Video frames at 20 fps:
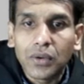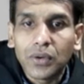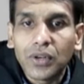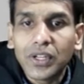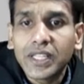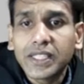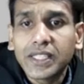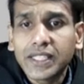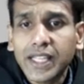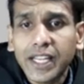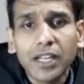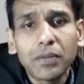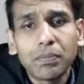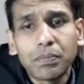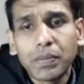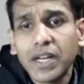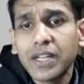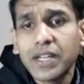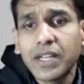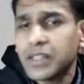look at the second
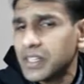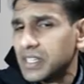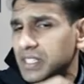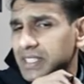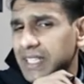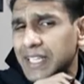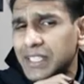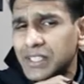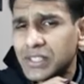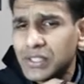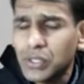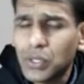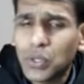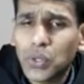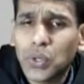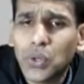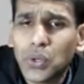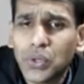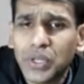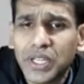part. It's like
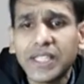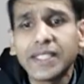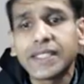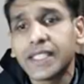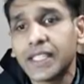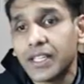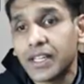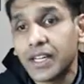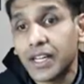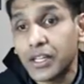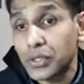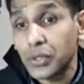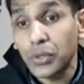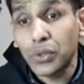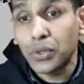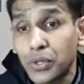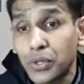so easy. I told